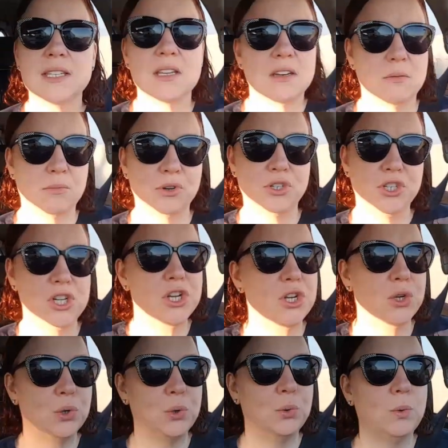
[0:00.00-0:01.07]
Number
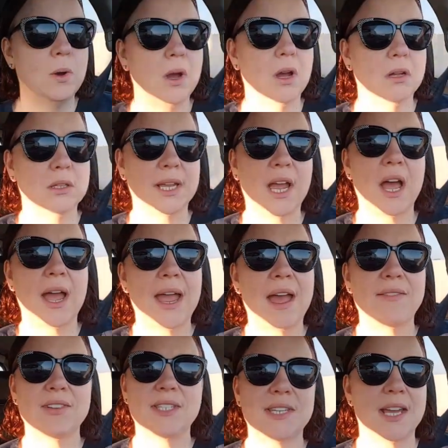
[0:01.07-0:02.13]
two, like I
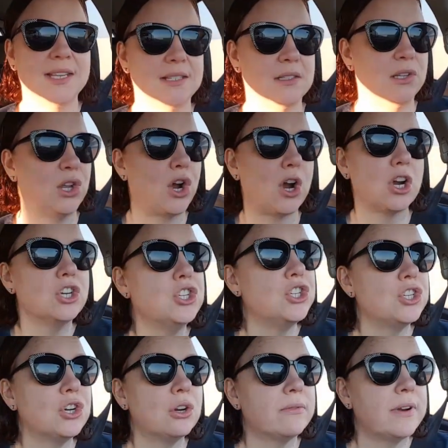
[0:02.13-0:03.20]
have a size large
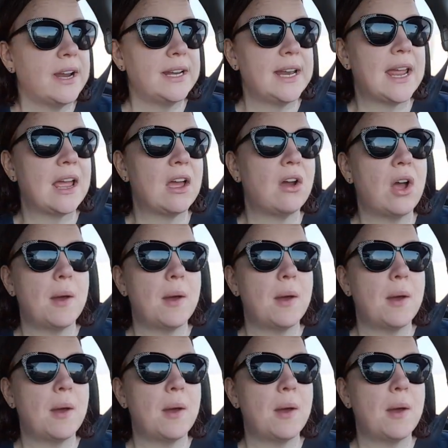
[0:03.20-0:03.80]
shirt right now,